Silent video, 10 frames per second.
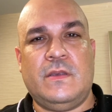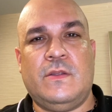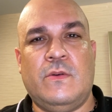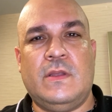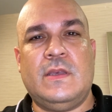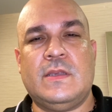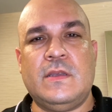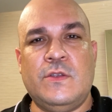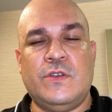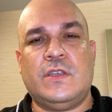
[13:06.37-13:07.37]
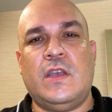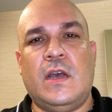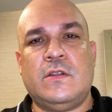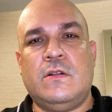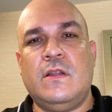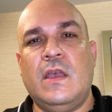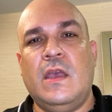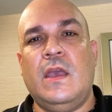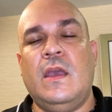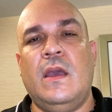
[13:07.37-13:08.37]
You know, this is a new channel,
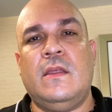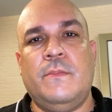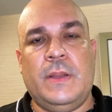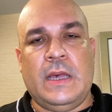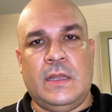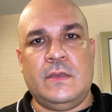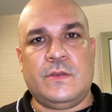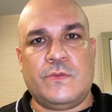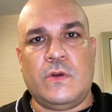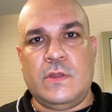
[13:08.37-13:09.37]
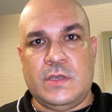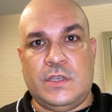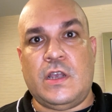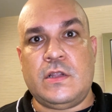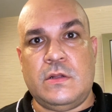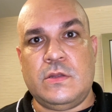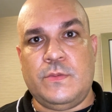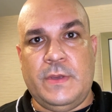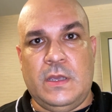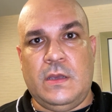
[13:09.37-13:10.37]
and the plan is to grow this channel to
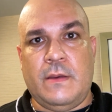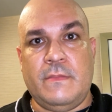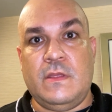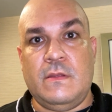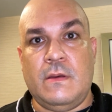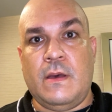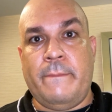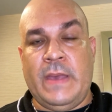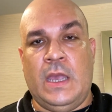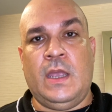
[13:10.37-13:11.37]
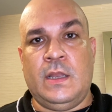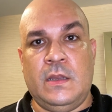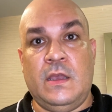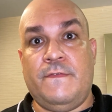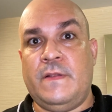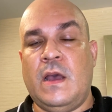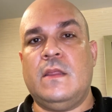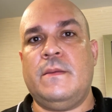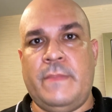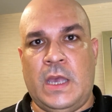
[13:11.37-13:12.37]
be a main, if not
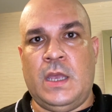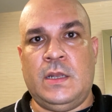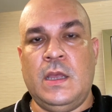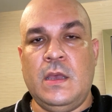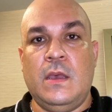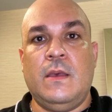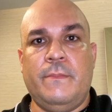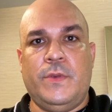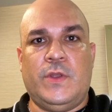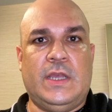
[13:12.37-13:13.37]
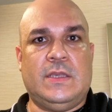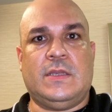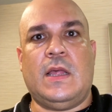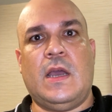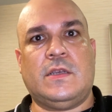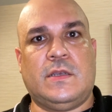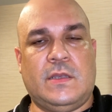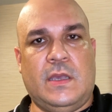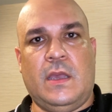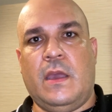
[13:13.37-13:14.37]
the main, beauty /
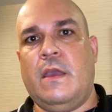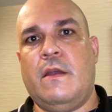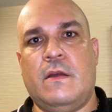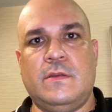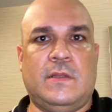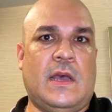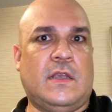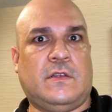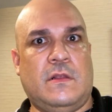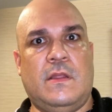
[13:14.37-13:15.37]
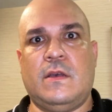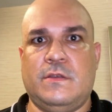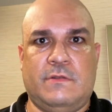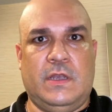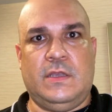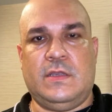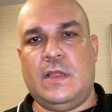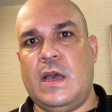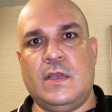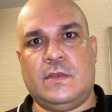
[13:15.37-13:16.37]
skincare / luxury
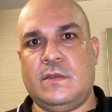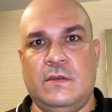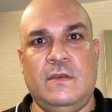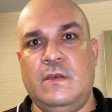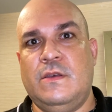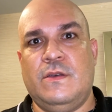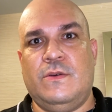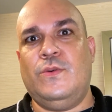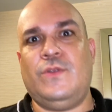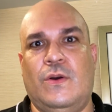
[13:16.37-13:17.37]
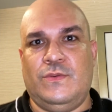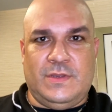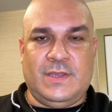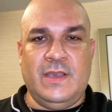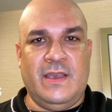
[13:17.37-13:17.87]
/ who knows.